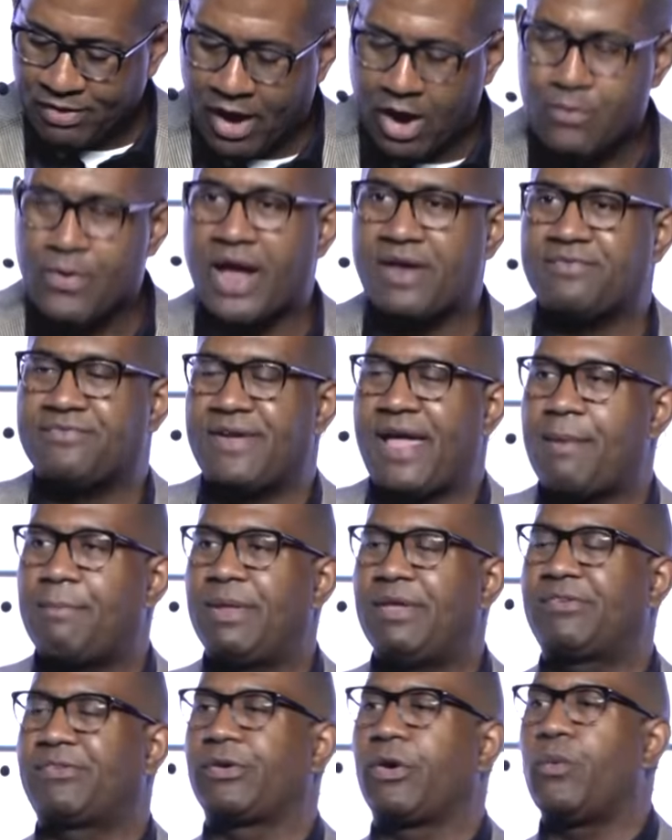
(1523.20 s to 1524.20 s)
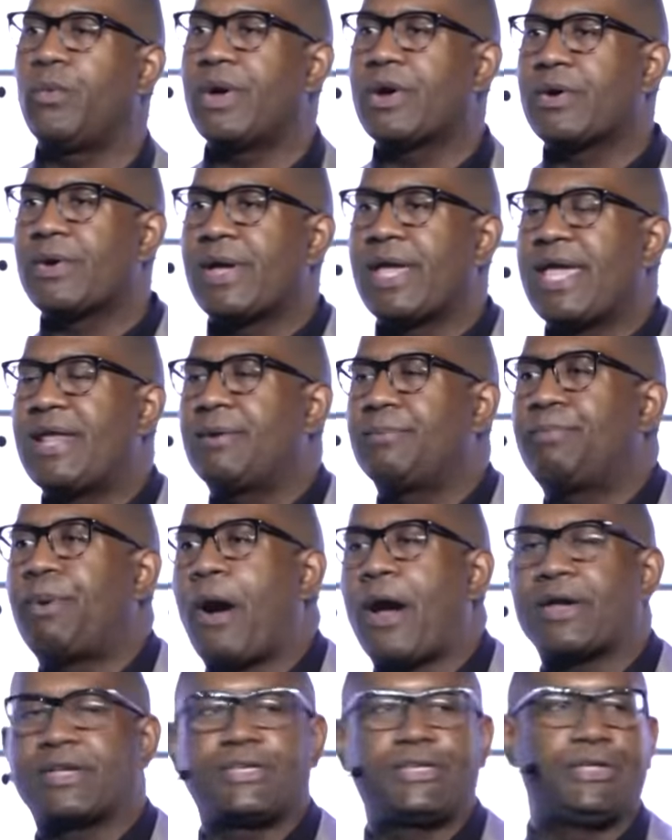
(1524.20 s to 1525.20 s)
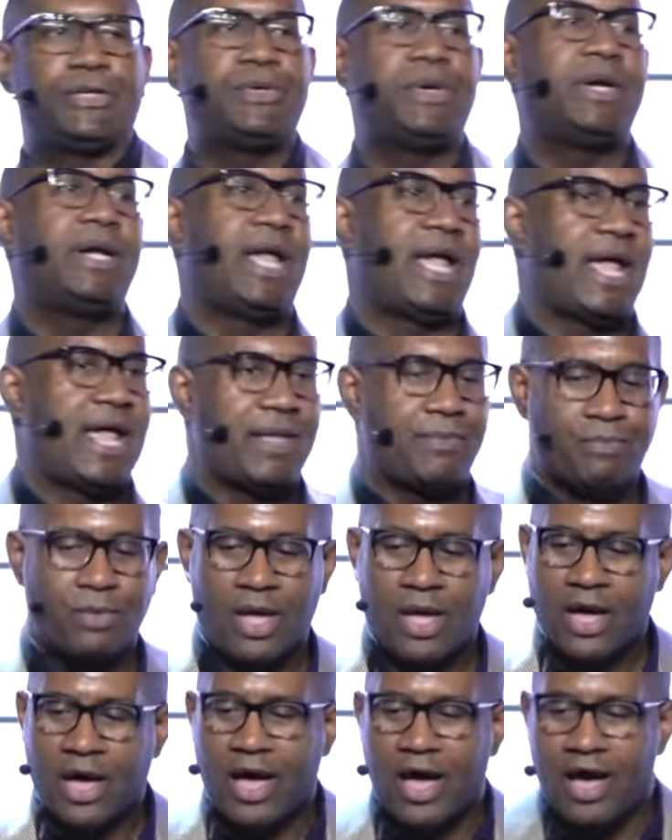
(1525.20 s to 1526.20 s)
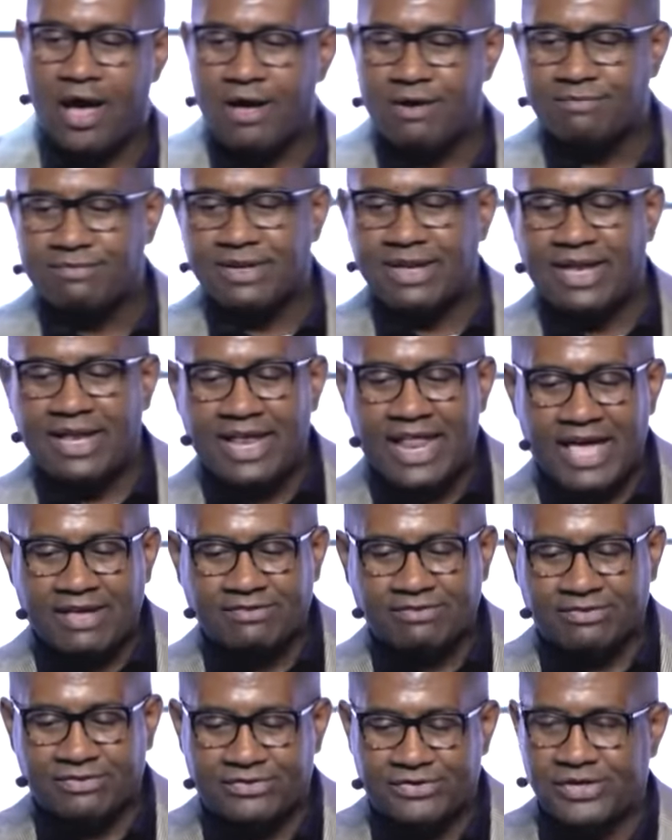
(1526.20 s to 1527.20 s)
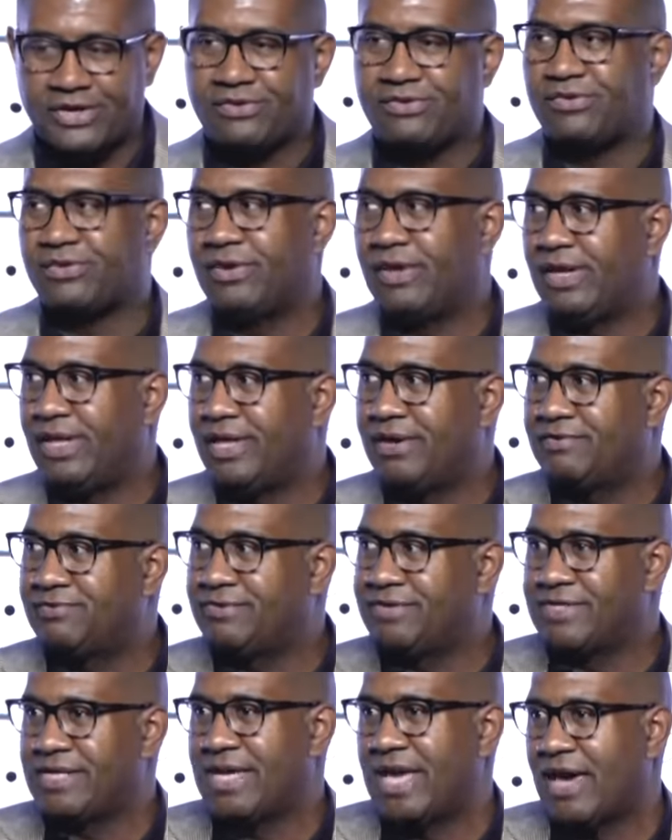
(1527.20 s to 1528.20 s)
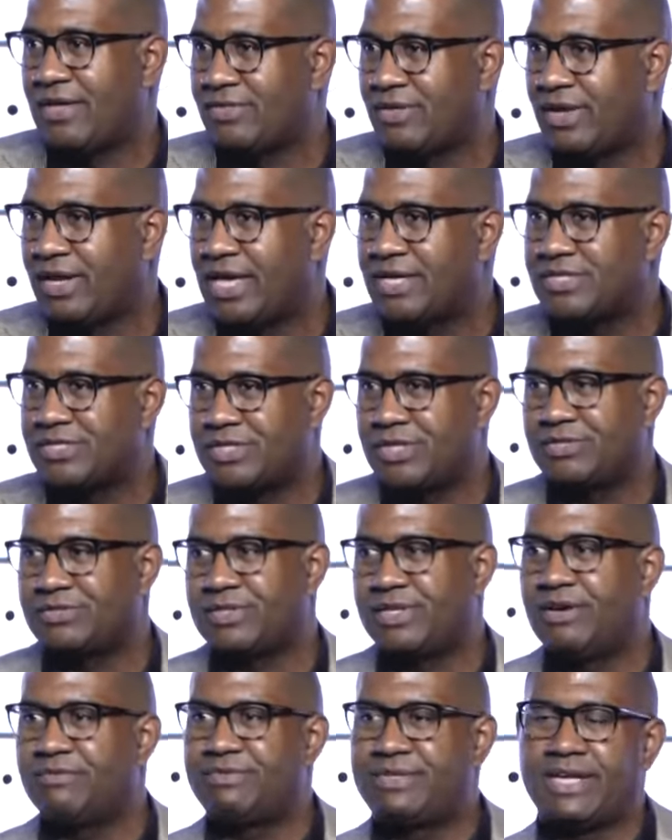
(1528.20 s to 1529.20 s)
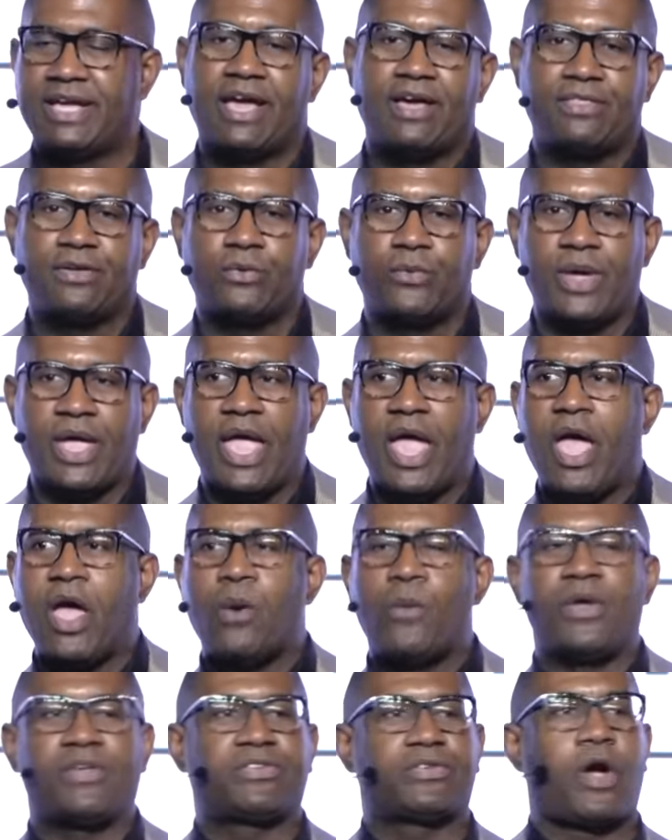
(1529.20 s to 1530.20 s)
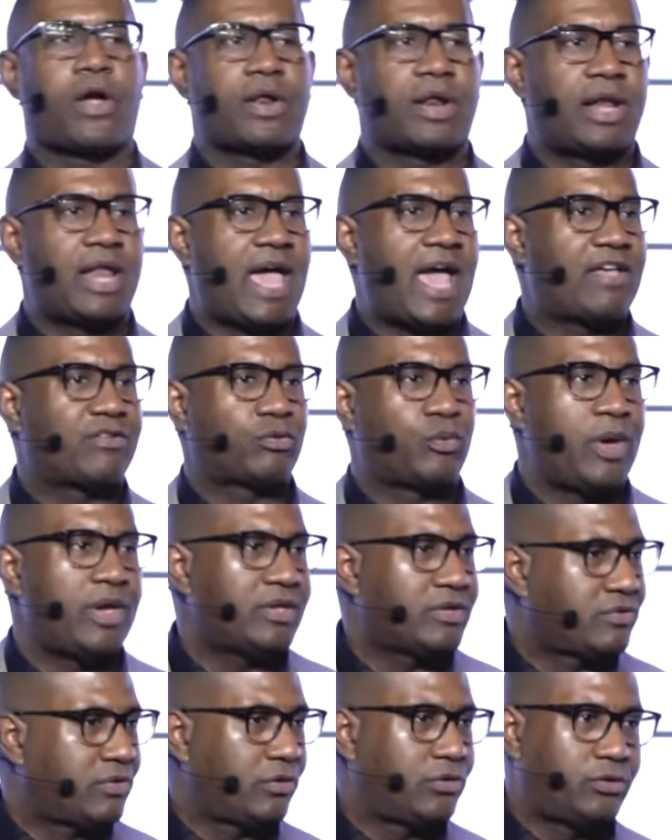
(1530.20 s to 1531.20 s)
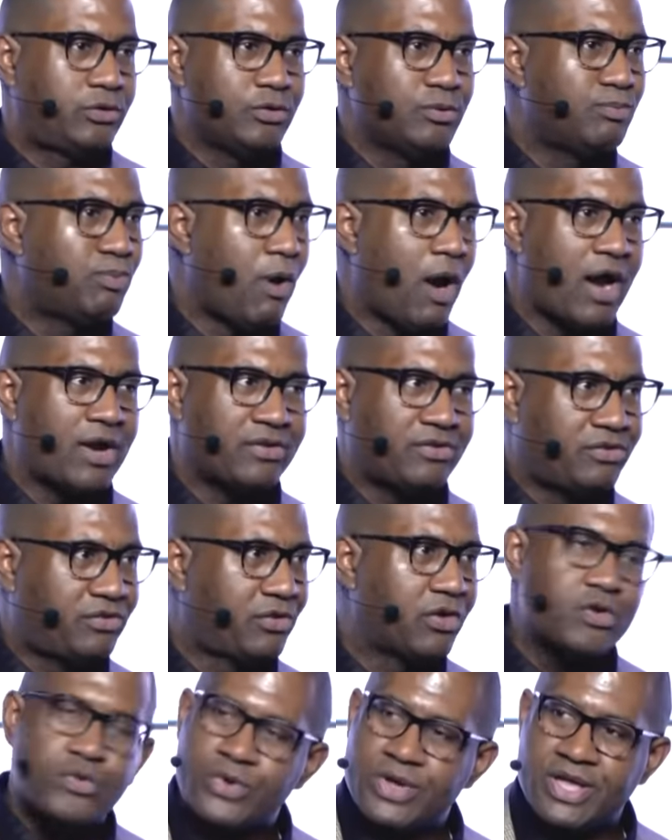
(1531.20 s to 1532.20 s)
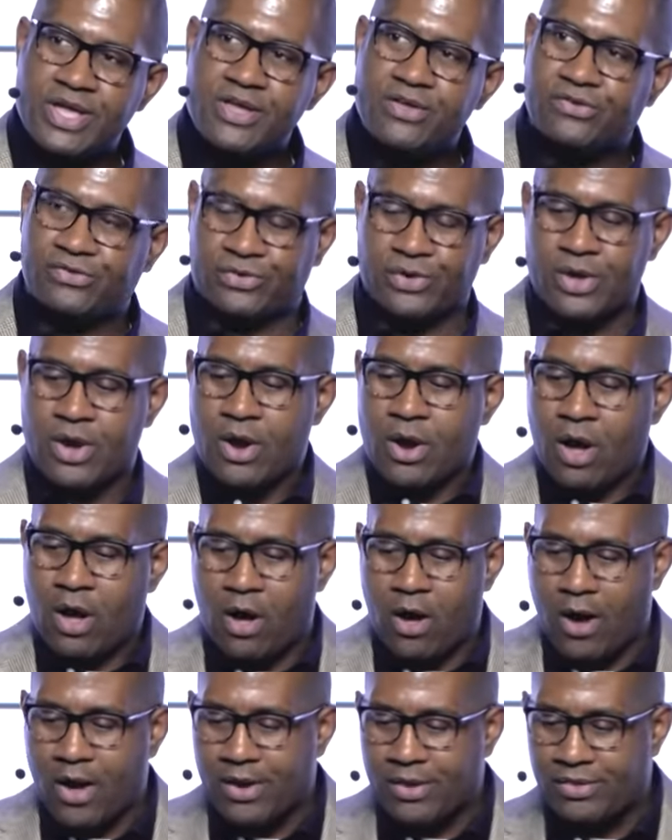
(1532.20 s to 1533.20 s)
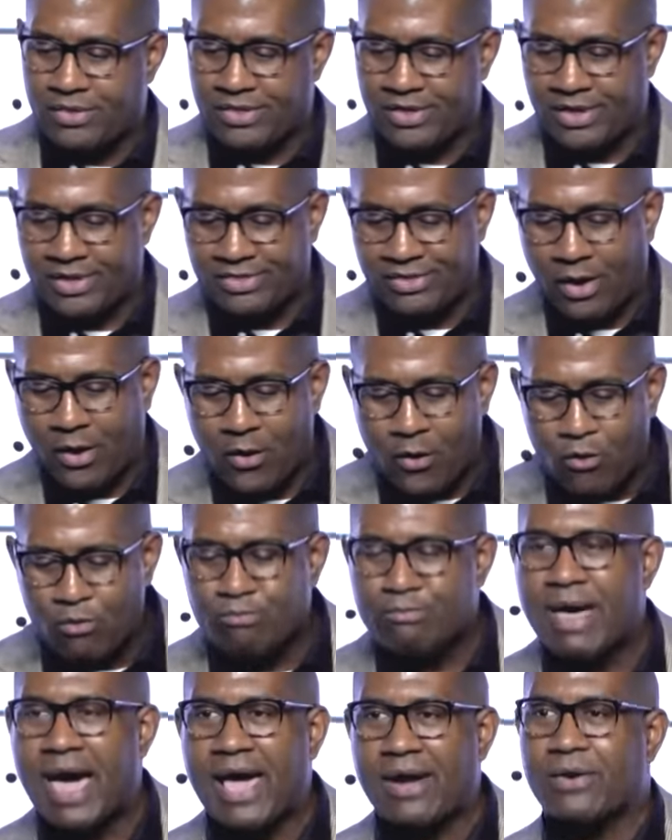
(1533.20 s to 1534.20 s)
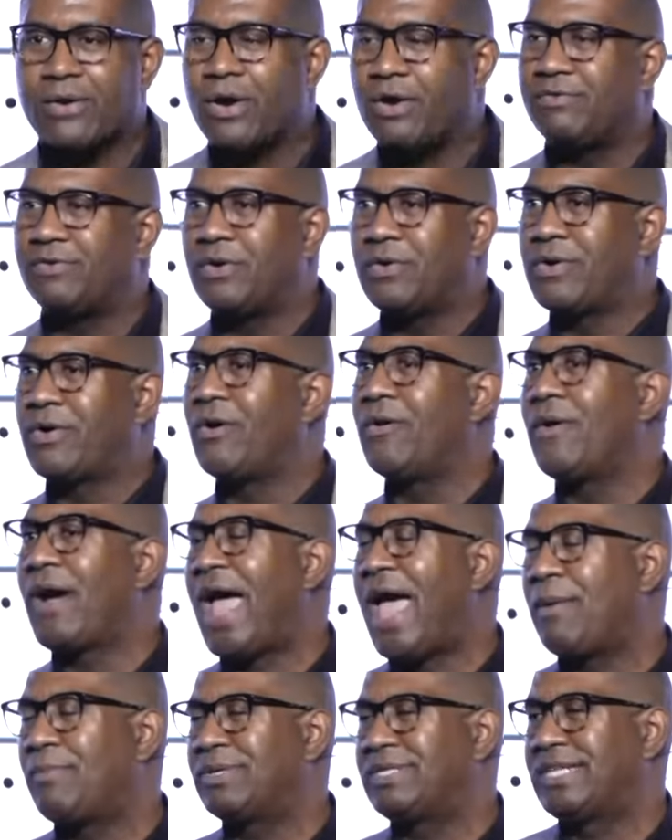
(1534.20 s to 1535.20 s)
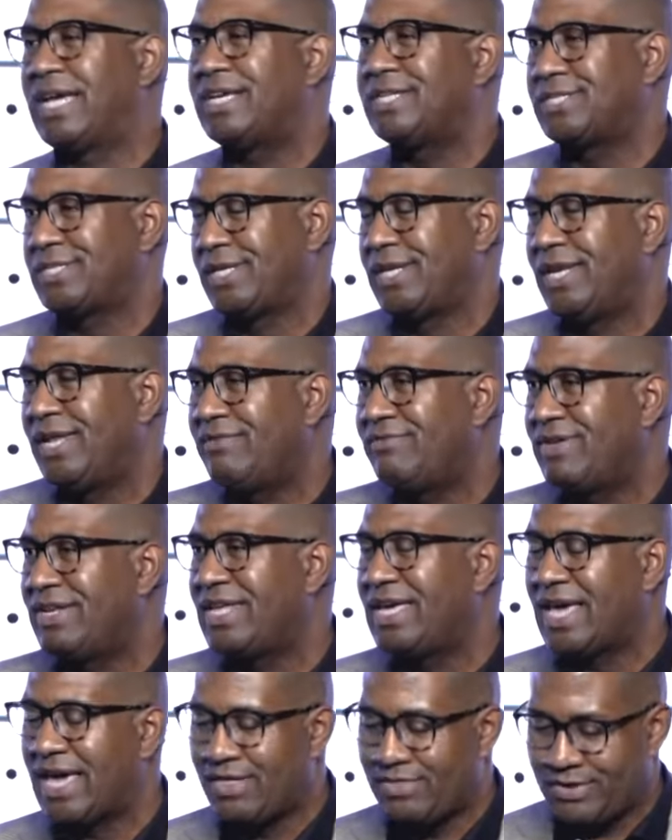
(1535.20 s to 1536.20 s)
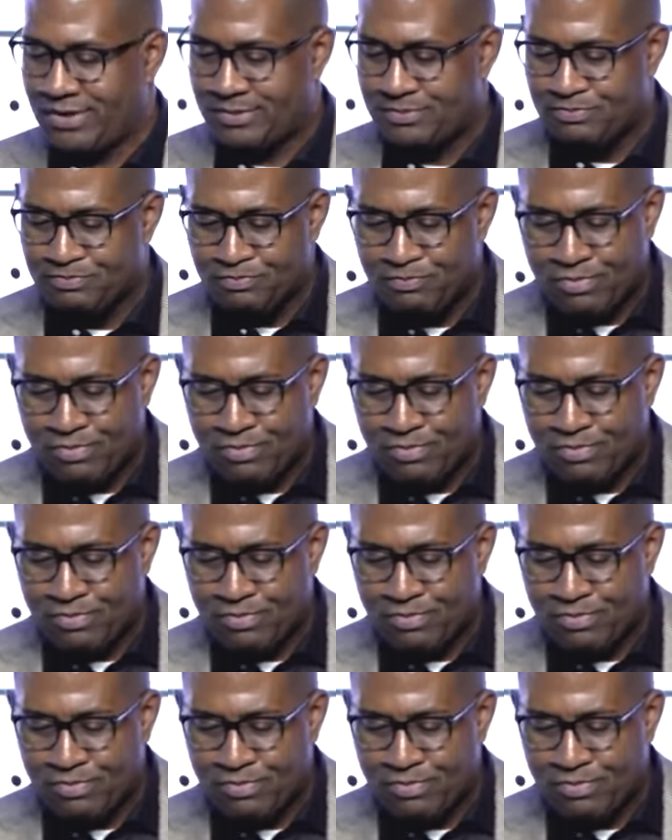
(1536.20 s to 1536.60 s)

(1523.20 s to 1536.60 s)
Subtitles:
All right, family, so we're in part two today of Let's Just Live Together. Let's Just Live Together. We started last week. This is a two-part series on the whole matter of cohabitation, living together.